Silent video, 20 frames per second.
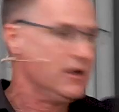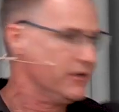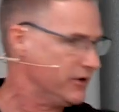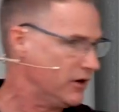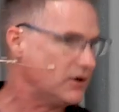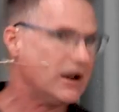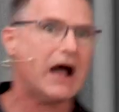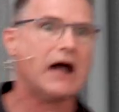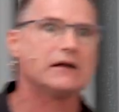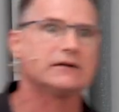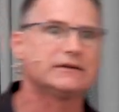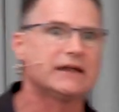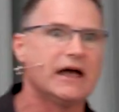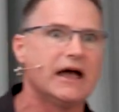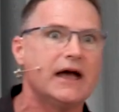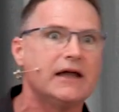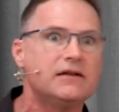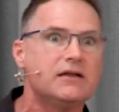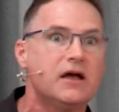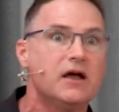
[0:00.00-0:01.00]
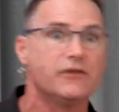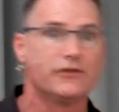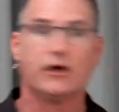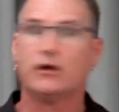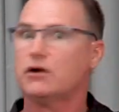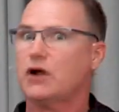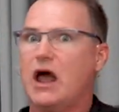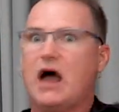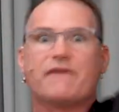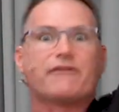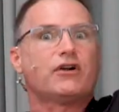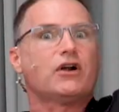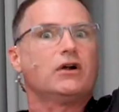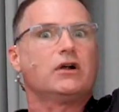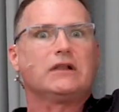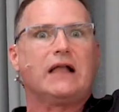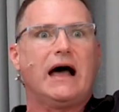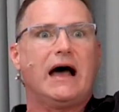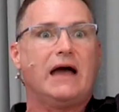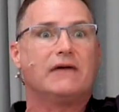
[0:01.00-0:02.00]
They're not dead. They're ever
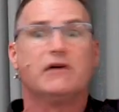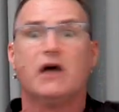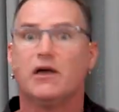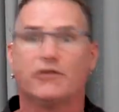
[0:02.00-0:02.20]
alive.